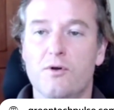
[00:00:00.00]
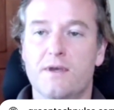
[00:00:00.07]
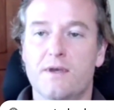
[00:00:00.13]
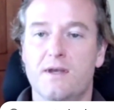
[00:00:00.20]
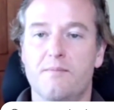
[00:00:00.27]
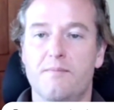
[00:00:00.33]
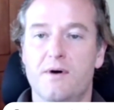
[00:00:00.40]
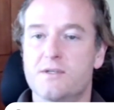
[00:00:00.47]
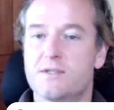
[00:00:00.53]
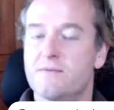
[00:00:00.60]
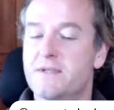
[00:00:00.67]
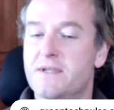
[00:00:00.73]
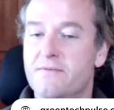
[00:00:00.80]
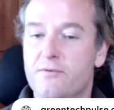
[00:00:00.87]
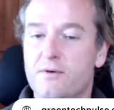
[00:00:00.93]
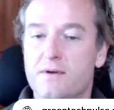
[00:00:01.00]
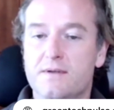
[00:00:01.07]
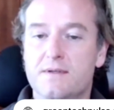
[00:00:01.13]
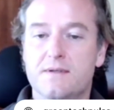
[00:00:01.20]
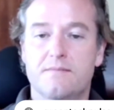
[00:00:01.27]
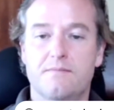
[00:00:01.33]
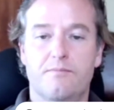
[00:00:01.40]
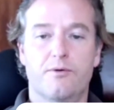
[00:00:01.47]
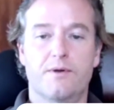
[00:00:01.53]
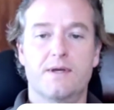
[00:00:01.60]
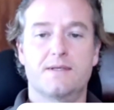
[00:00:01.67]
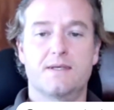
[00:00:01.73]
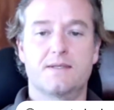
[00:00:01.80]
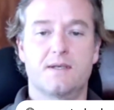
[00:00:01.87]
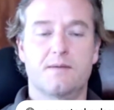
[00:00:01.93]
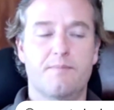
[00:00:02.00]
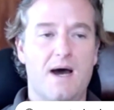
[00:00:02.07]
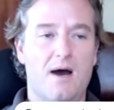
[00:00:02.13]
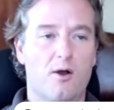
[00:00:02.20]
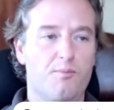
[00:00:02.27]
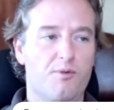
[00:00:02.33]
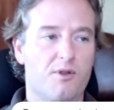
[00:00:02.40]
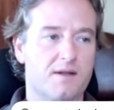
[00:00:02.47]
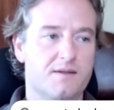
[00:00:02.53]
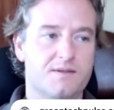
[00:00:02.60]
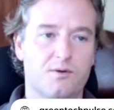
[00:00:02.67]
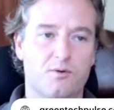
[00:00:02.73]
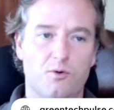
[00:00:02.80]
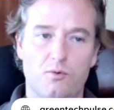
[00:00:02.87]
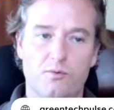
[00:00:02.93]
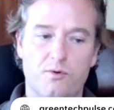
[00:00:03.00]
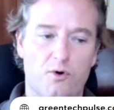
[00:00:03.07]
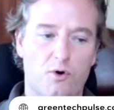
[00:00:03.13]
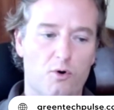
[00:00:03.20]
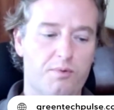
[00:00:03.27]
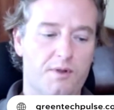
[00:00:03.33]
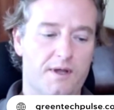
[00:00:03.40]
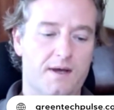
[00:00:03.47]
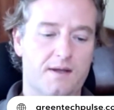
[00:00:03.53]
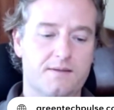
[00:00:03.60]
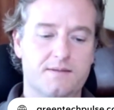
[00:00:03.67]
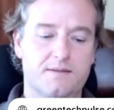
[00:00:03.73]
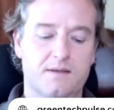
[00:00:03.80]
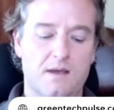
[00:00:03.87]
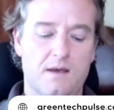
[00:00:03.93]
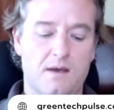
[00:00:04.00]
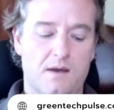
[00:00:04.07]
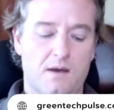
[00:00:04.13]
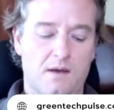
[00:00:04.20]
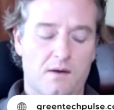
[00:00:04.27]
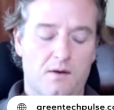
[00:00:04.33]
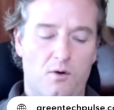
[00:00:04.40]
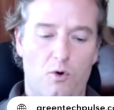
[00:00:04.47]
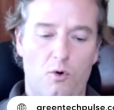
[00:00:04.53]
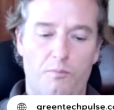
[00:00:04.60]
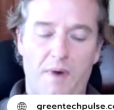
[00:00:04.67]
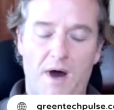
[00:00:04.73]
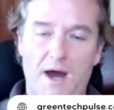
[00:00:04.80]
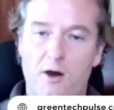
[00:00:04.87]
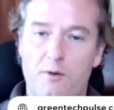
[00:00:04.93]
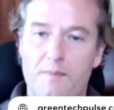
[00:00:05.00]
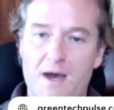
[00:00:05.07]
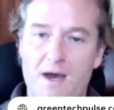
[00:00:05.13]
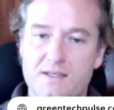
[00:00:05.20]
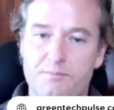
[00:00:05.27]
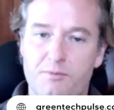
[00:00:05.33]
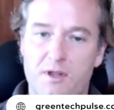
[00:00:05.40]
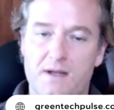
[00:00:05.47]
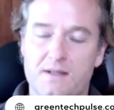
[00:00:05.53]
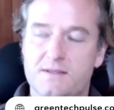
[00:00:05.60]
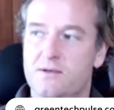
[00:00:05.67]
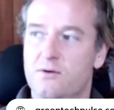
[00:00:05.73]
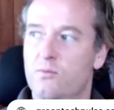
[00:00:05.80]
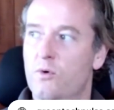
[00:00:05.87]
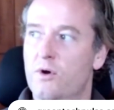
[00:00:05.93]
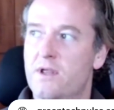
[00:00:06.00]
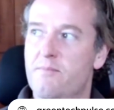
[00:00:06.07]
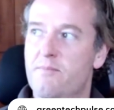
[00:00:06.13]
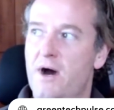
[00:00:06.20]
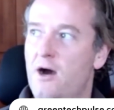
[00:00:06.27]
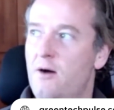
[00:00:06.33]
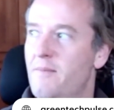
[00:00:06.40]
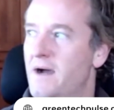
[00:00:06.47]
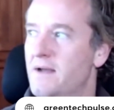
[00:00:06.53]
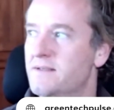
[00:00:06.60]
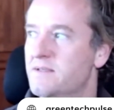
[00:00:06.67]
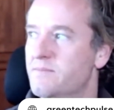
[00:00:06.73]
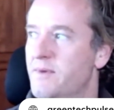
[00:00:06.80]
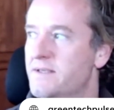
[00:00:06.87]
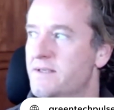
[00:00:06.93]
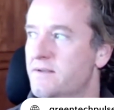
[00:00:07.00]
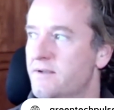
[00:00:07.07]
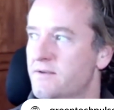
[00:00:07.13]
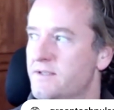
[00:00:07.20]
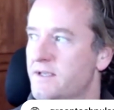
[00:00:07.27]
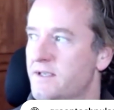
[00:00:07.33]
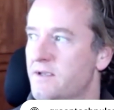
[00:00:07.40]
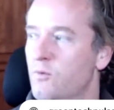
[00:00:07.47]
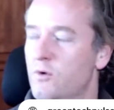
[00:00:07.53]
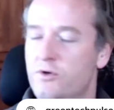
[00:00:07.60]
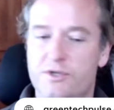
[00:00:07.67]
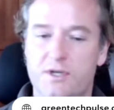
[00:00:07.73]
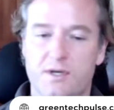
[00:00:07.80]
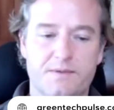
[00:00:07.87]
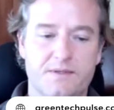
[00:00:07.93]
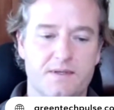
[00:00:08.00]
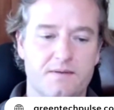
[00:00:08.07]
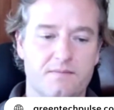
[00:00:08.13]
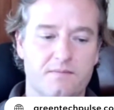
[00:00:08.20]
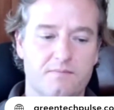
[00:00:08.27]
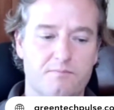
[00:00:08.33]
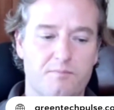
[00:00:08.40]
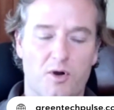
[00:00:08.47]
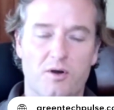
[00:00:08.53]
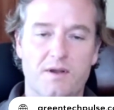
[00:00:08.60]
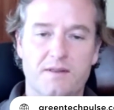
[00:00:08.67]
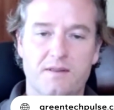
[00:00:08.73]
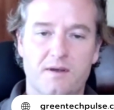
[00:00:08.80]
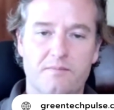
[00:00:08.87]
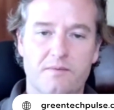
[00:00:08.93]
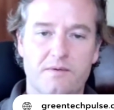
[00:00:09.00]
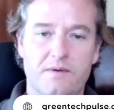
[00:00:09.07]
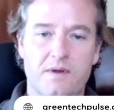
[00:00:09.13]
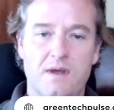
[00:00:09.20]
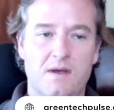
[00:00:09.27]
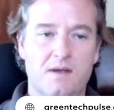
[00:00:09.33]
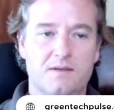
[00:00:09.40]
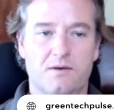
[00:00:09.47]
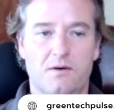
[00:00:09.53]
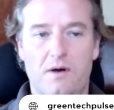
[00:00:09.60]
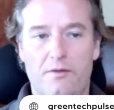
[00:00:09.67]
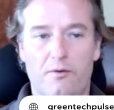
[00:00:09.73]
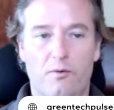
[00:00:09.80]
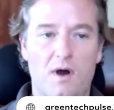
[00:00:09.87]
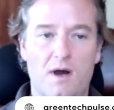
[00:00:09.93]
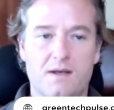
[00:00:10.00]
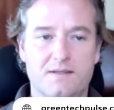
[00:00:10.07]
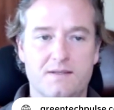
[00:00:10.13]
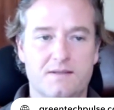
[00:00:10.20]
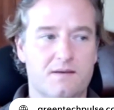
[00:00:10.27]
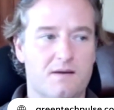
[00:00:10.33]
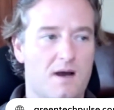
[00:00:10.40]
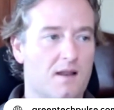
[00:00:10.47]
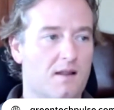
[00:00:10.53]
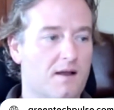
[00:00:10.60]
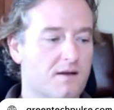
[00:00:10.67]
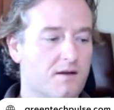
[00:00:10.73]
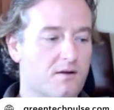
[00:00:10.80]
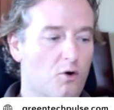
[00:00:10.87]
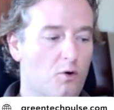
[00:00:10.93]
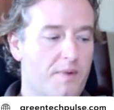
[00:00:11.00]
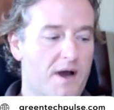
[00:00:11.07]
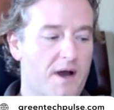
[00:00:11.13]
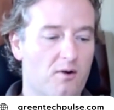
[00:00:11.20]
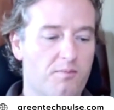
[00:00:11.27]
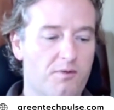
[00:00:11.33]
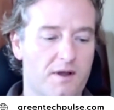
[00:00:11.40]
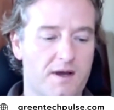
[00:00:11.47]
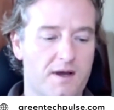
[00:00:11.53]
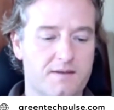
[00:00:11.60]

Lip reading: at a bunch of different pre-existing power plants, so old coal plants, old biomass plants. So woody biomass is basically you're taking wood chips and burning them. So otherwise, it's kind of like a coal power plant.